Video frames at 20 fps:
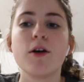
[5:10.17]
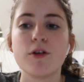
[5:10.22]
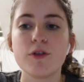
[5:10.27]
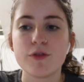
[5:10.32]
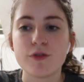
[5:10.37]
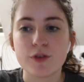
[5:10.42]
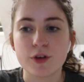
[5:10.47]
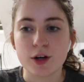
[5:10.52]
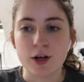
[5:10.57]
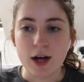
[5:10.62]

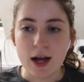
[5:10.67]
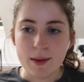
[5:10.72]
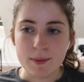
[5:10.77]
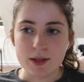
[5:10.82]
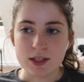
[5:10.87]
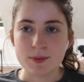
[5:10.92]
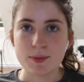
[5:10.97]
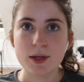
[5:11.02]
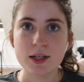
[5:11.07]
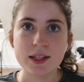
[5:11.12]
for
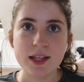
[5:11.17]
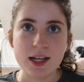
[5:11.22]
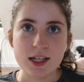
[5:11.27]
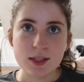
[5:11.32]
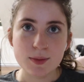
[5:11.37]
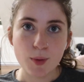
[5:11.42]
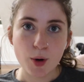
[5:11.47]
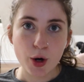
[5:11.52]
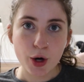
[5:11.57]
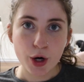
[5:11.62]
Emma's birthday
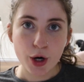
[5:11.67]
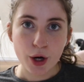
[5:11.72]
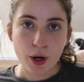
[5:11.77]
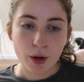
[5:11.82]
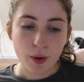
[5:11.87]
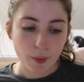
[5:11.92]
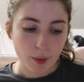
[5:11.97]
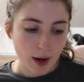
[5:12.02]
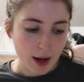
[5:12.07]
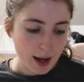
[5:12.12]

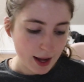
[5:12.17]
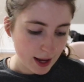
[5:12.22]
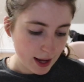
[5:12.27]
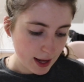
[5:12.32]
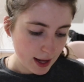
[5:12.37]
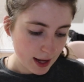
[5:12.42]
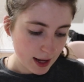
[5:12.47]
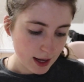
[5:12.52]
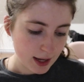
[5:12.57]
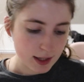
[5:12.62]
tomorrow.
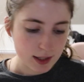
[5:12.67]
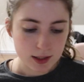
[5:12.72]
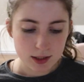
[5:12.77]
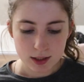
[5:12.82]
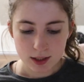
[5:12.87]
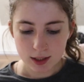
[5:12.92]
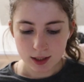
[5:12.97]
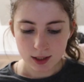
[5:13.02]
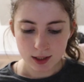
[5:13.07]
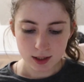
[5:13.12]
And